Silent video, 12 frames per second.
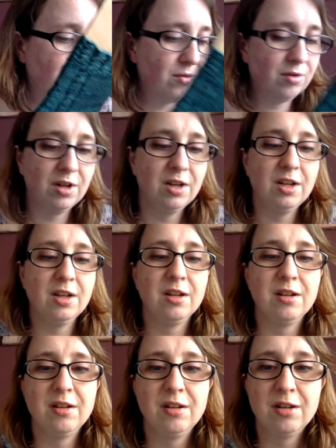don't really
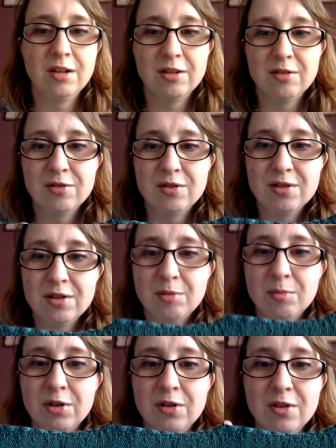get to see,
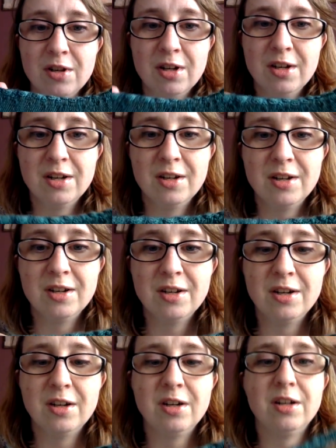but
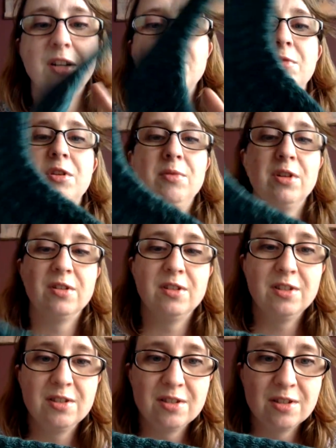maybe on
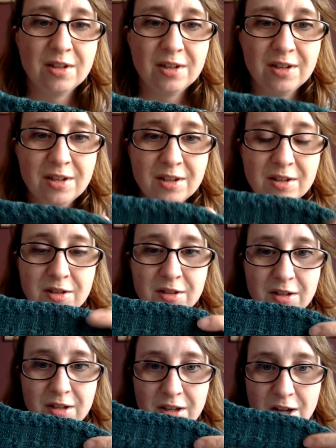this,
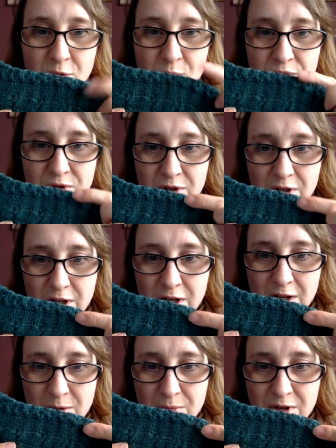cables
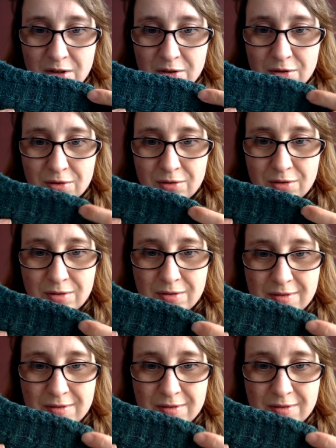in the middle,